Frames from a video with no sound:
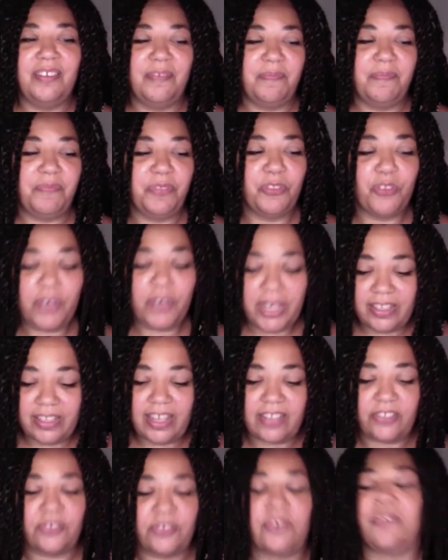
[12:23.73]
look at
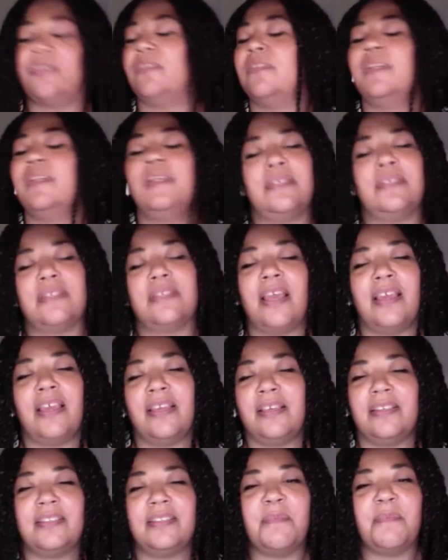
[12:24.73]
that circle and
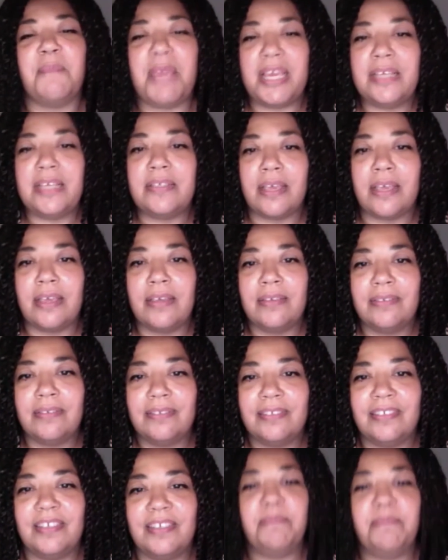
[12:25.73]
say, it's amazing.
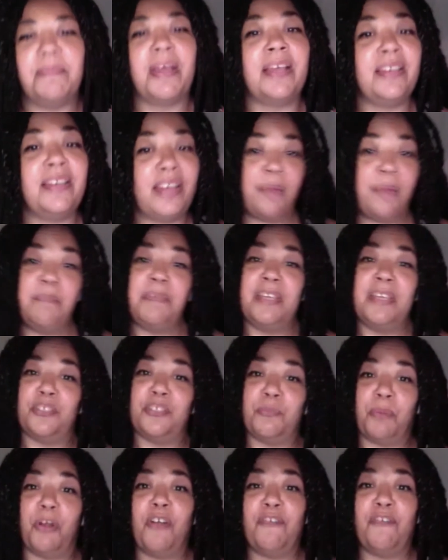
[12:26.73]
It might not be
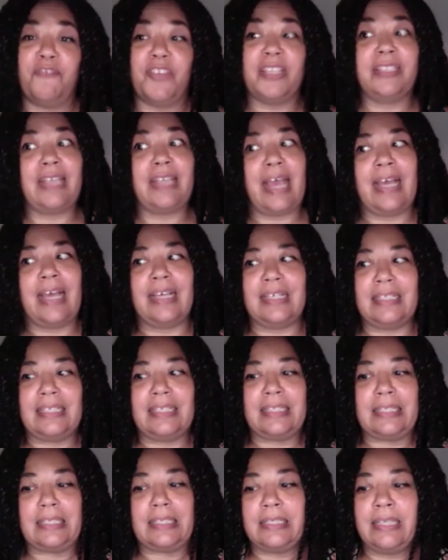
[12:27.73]
as perfect
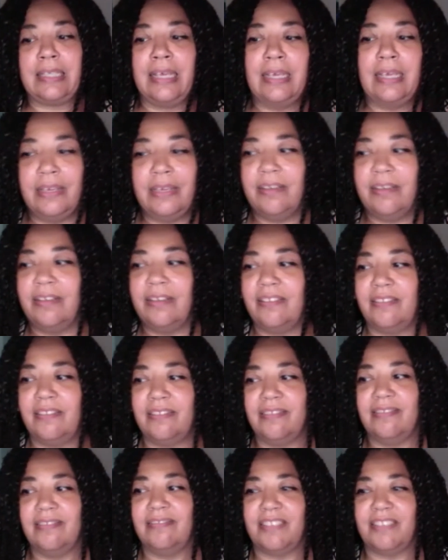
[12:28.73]
as
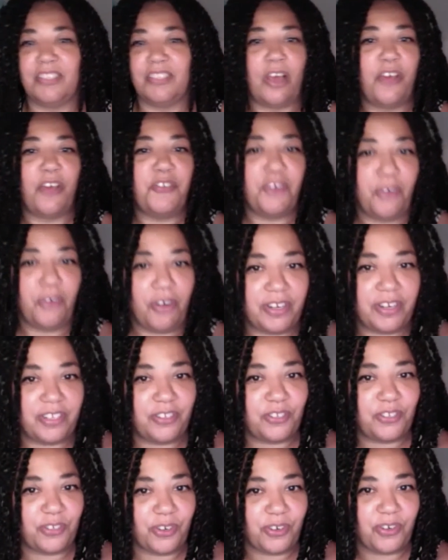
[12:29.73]
this other
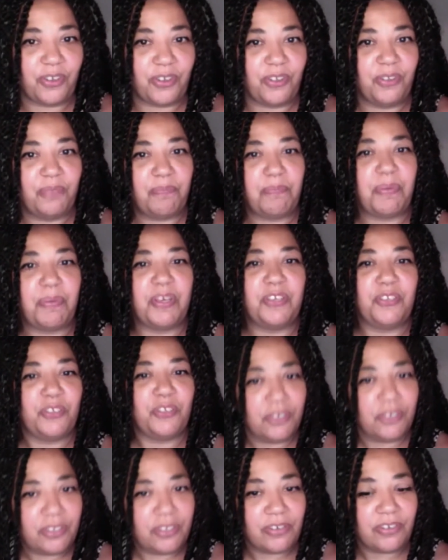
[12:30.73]
artist's circle, but
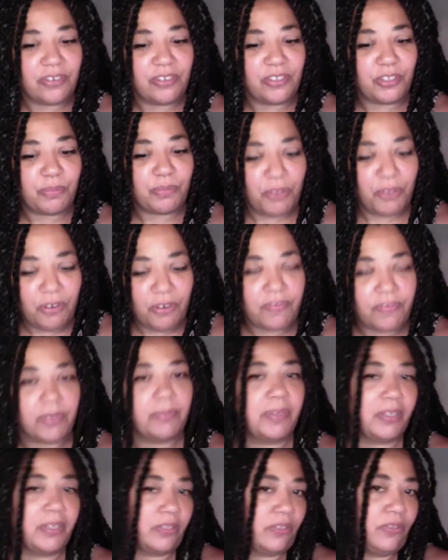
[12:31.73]
your circle is beautiful
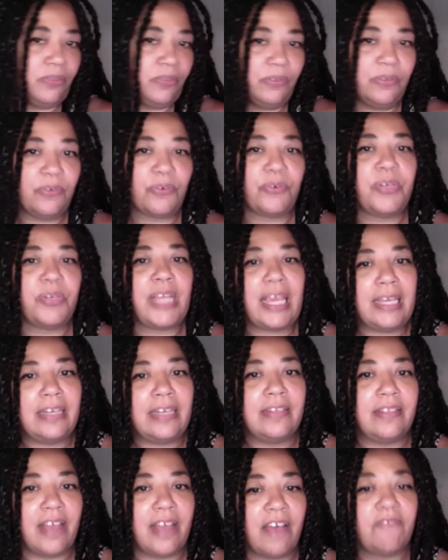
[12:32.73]
because you
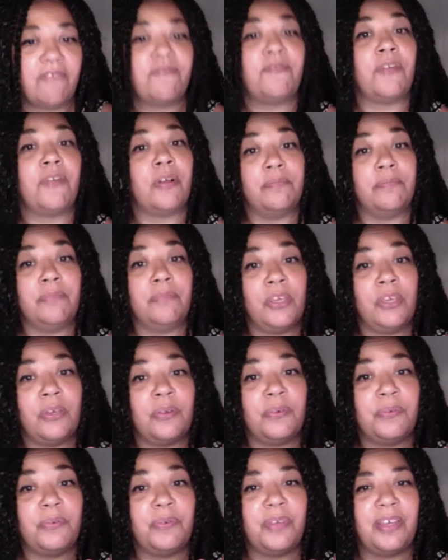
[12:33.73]
created that from
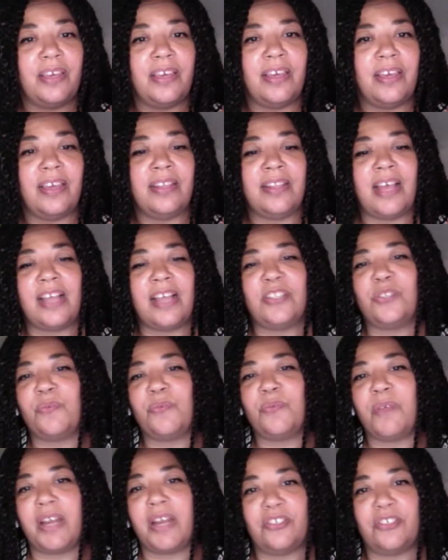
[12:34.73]
you. And that's
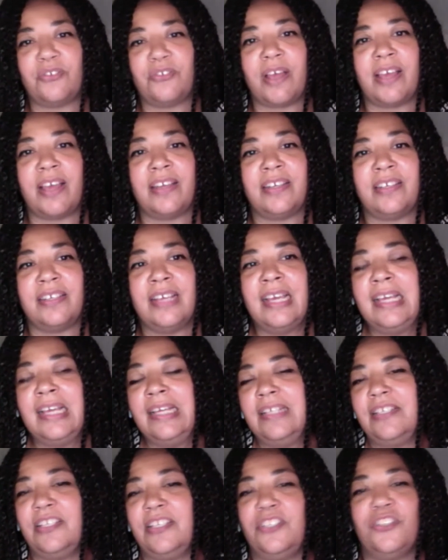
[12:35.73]
what I try to
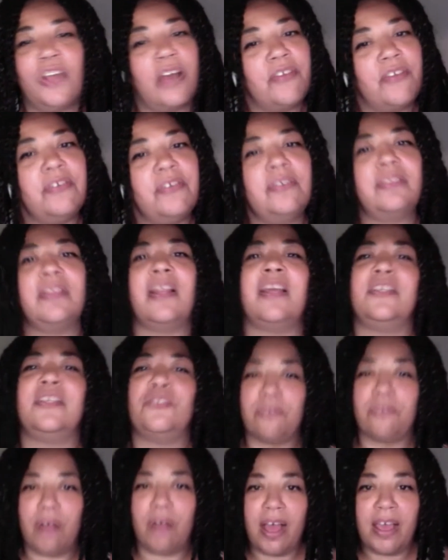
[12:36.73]
teach others. And I
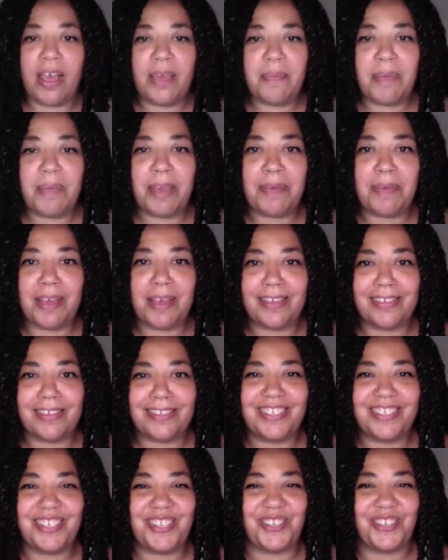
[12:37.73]
try my
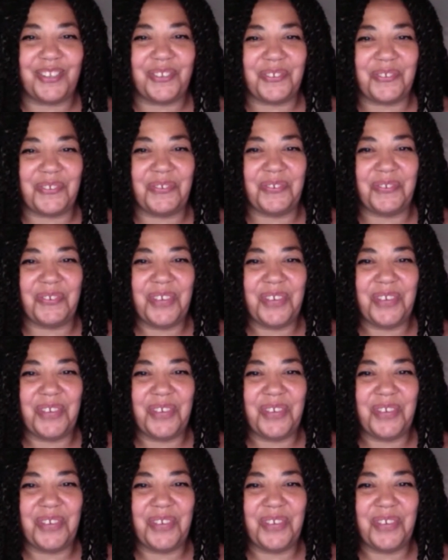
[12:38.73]
best to